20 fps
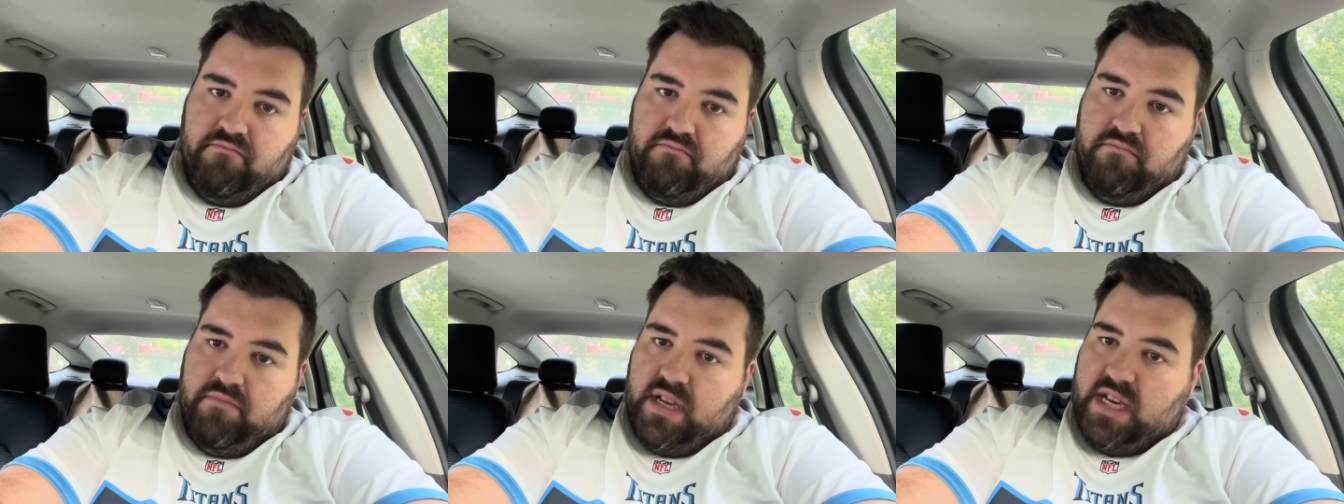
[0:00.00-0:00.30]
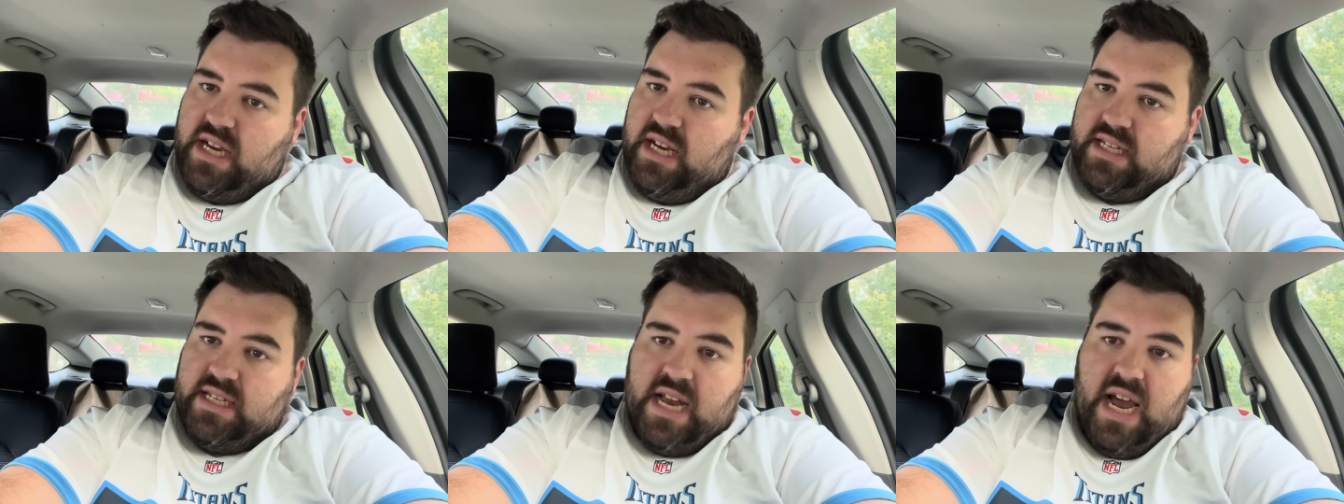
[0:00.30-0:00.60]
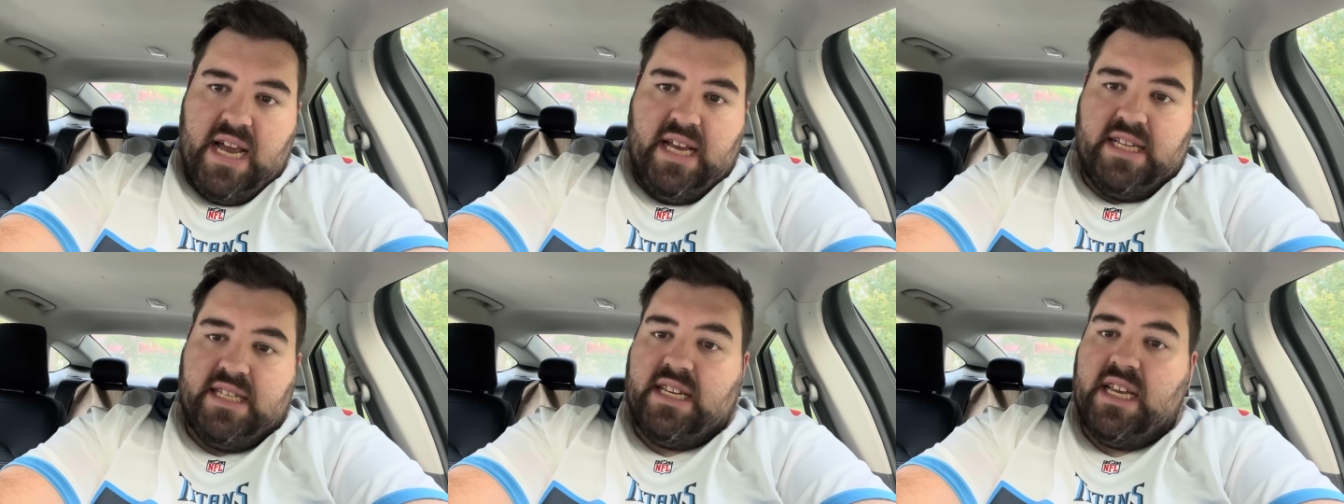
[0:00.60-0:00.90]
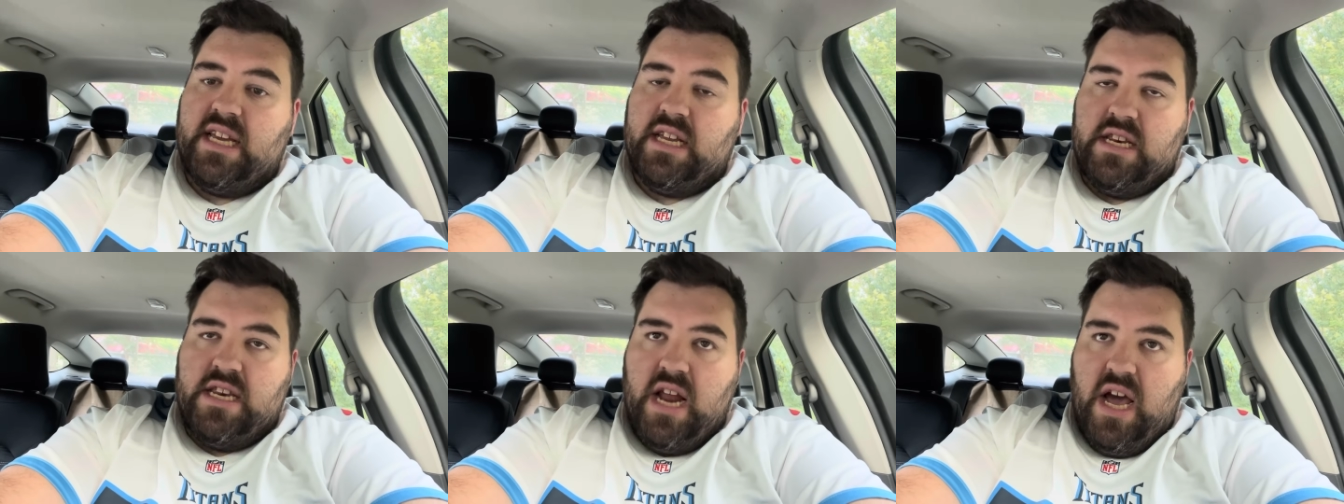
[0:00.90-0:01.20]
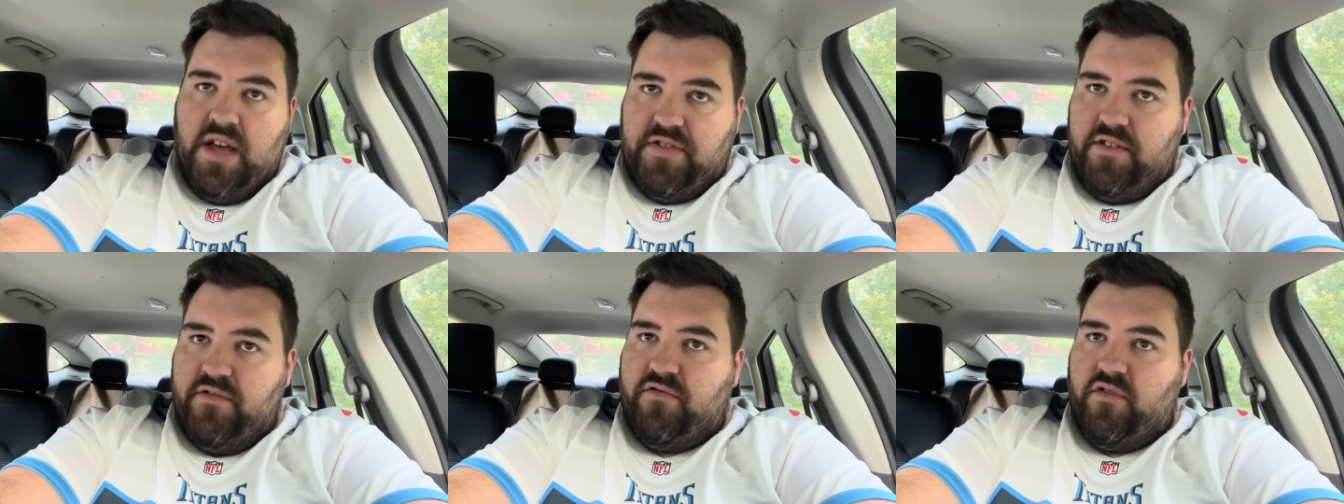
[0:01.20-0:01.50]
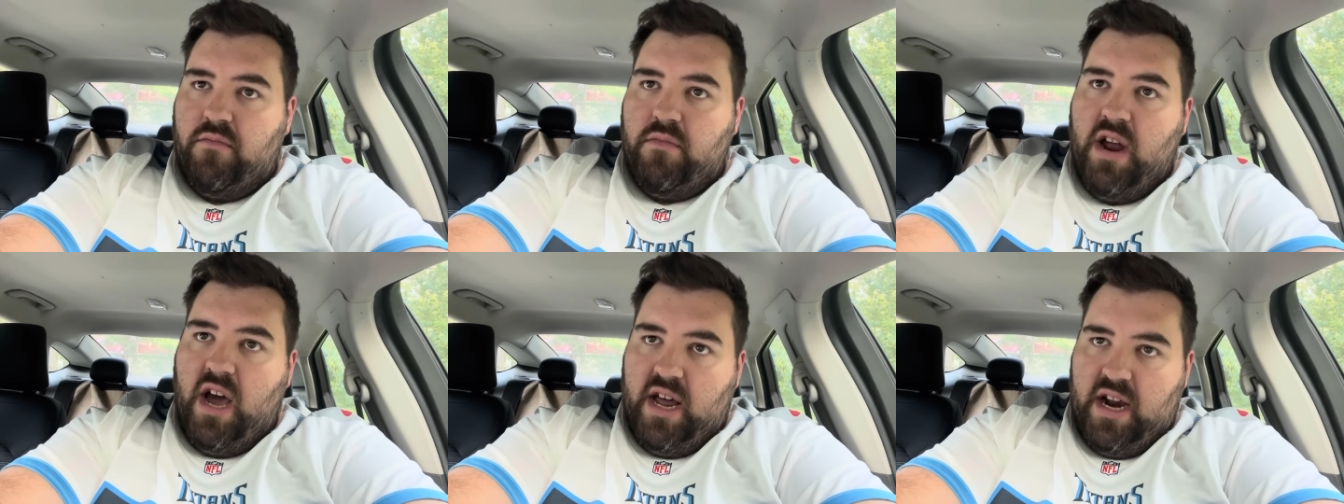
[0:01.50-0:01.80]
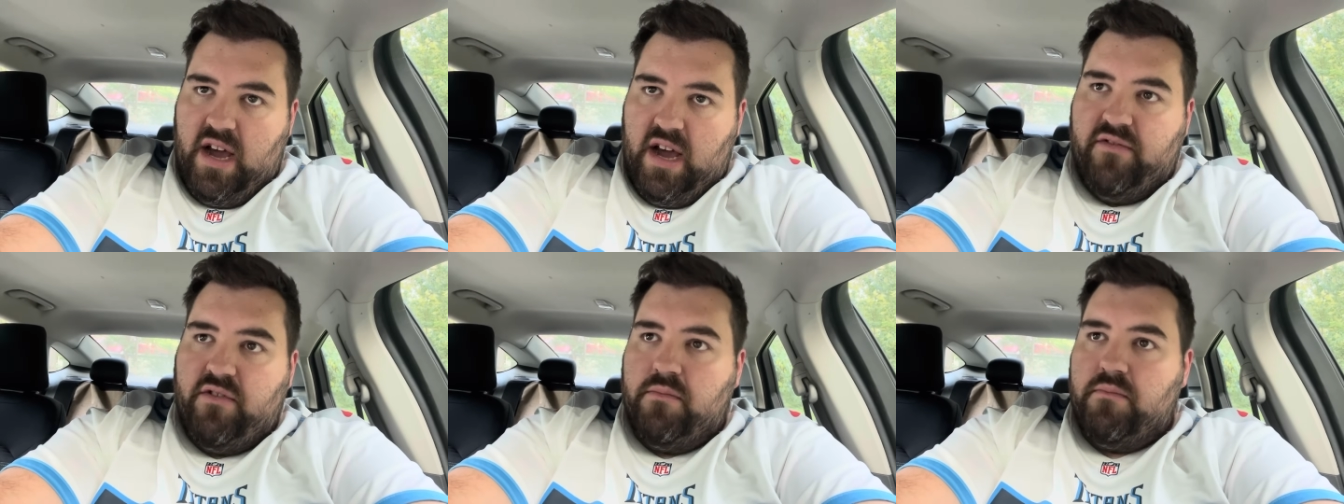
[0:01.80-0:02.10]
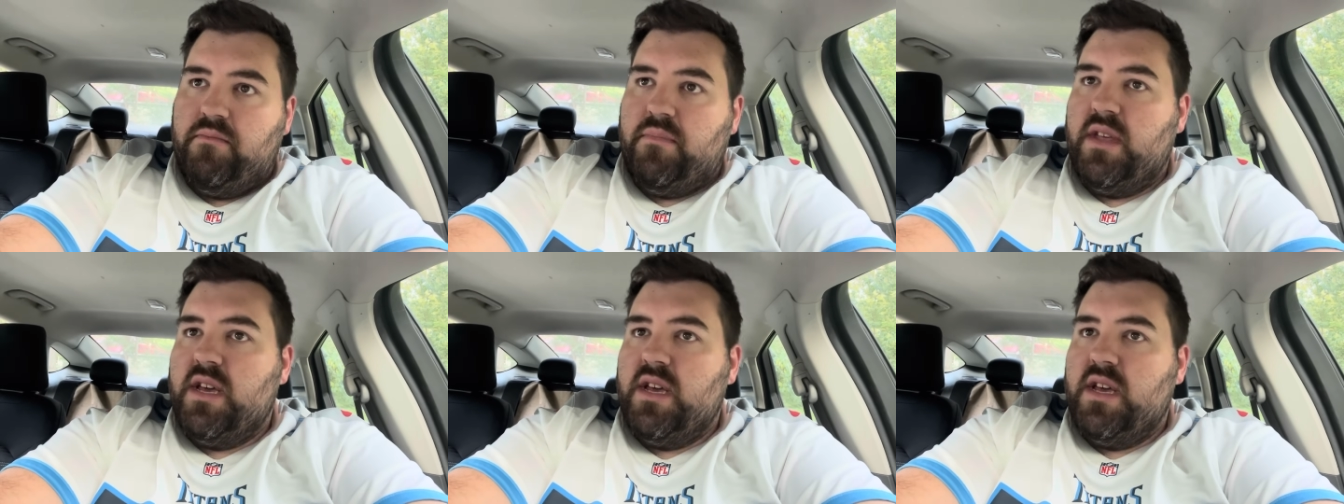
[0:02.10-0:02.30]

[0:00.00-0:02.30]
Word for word: because I ain't seeing nothing from none of them.